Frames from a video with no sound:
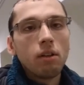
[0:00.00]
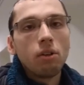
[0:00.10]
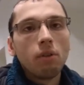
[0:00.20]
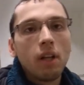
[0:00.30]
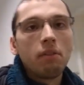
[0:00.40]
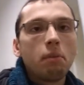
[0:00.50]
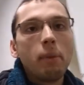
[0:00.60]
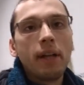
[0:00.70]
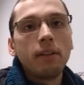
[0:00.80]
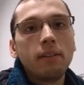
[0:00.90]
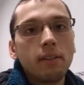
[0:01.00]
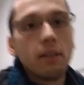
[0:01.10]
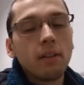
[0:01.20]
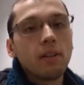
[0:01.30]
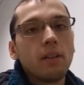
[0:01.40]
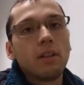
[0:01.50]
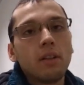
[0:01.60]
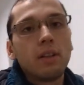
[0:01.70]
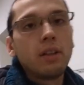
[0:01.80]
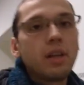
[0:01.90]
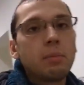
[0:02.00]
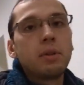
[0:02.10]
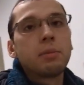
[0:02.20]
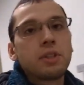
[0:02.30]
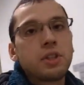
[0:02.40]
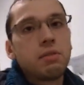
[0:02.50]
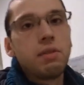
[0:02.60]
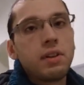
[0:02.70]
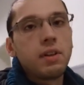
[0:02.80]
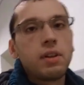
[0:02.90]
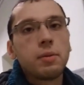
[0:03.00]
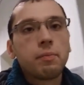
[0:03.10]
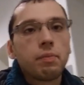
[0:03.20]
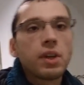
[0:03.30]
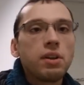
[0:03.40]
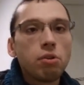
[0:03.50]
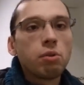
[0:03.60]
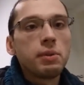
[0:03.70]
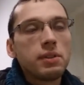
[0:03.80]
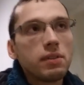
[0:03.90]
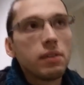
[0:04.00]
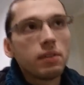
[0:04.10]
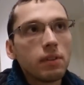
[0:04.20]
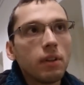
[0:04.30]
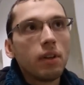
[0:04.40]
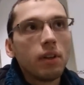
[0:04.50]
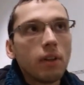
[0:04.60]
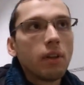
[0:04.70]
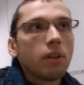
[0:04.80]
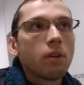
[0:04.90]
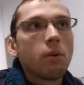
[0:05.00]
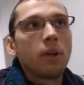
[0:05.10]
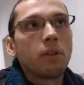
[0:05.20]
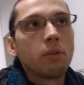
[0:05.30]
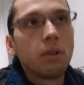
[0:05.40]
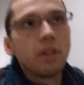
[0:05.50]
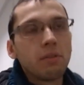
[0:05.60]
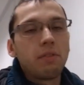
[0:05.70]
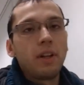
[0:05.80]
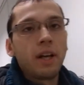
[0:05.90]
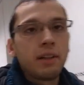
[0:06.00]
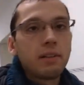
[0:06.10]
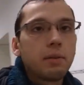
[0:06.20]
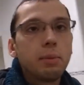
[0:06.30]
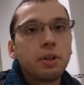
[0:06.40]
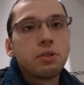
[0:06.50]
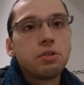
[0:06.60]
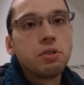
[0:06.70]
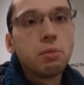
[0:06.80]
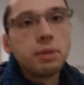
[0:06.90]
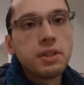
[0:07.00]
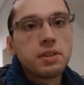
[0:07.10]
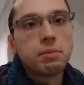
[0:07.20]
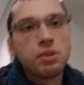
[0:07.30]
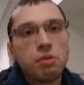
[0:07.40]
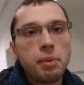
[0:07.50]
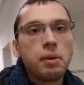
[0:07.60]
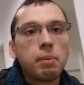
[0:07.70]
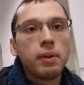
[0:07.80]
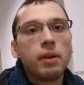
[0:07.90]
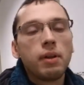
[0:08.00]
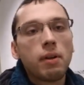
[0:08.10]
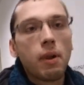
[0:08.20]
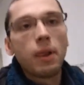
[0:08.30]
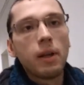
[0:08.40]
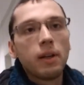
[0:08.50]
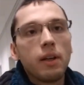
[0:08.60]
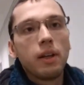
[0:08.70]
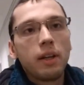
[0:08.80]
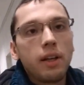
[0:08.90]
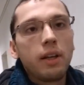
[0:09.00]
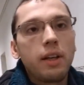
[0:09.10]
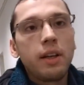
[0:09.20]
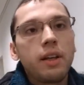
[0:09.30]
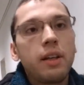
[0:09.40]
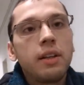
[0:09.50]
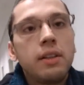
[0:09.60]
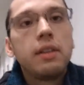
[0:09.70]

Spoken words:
you will have a bed, you have pretty much everything. And dorm is quite good in a flat because you'll meet some new people. And